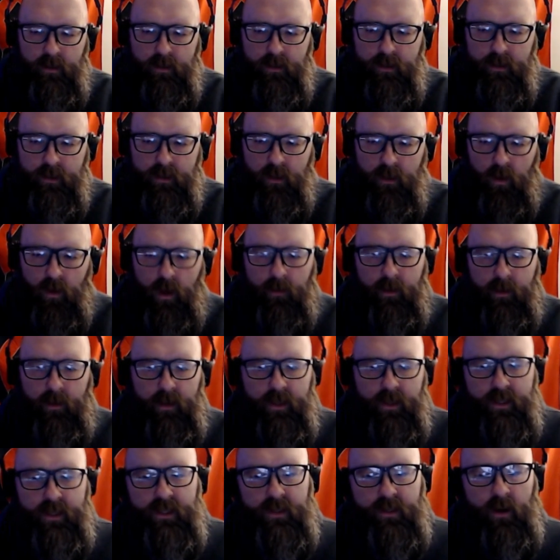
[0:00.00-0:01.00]
so I'm
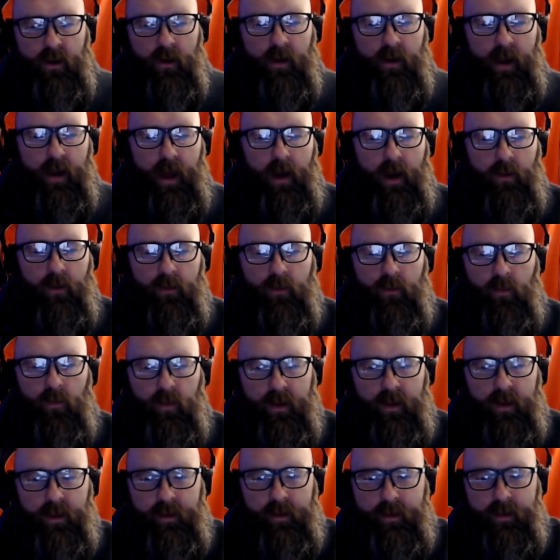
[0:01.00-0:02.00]
gonna start out
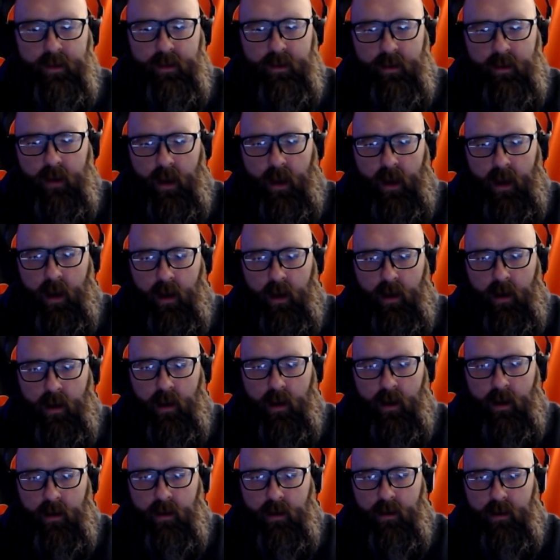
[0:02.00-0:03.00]
with
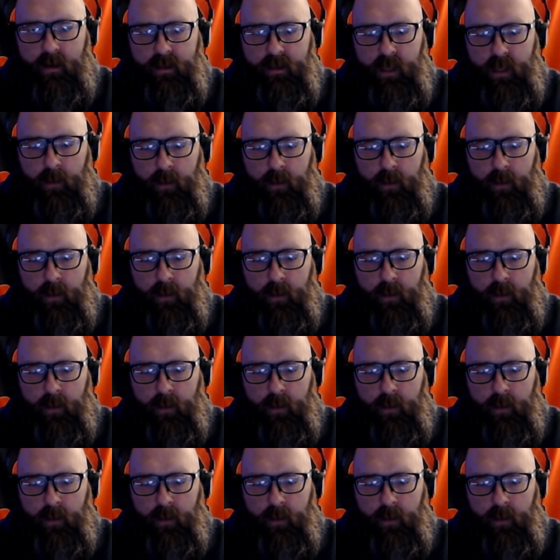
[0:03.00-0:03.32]
some